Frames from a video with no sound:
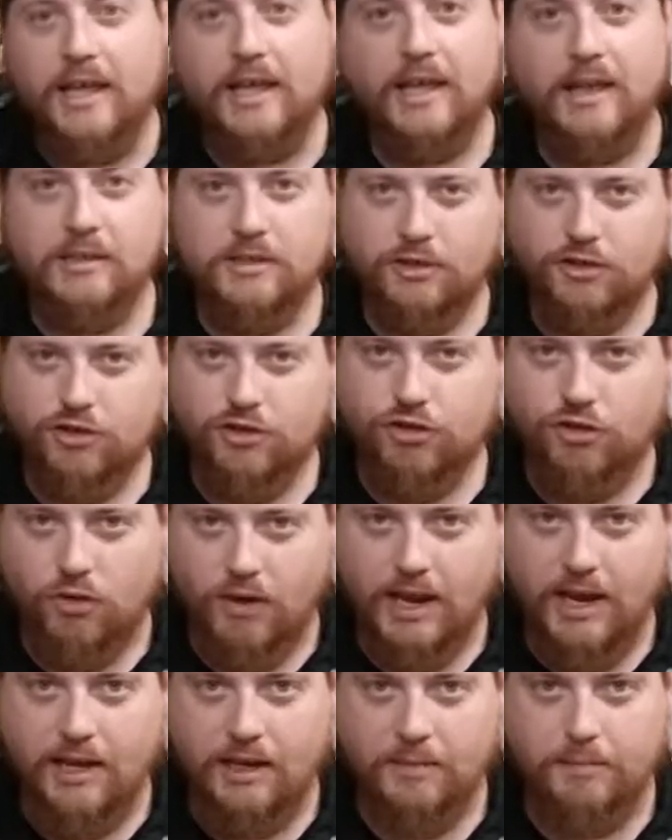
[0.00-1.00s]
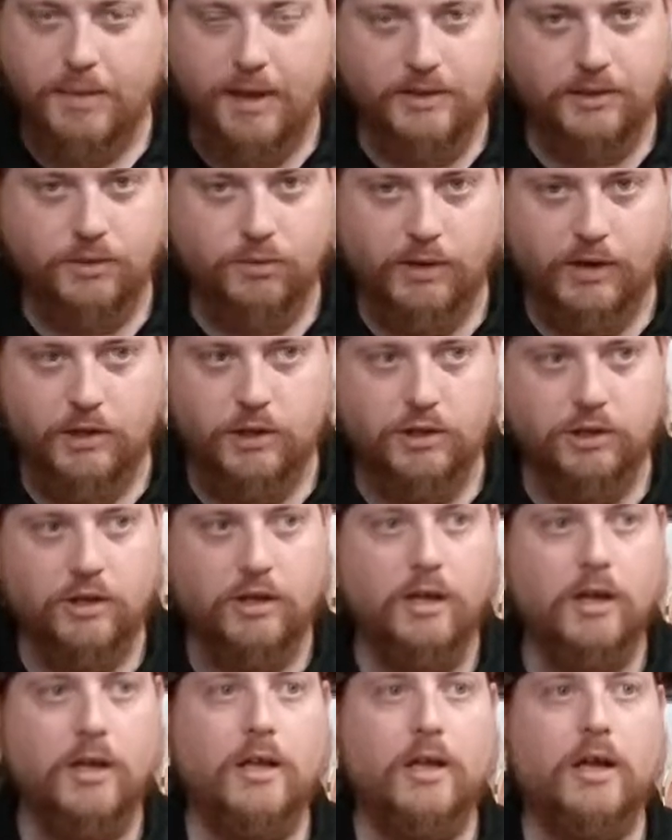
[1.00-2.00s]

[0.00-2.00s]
he's a train-based ranger,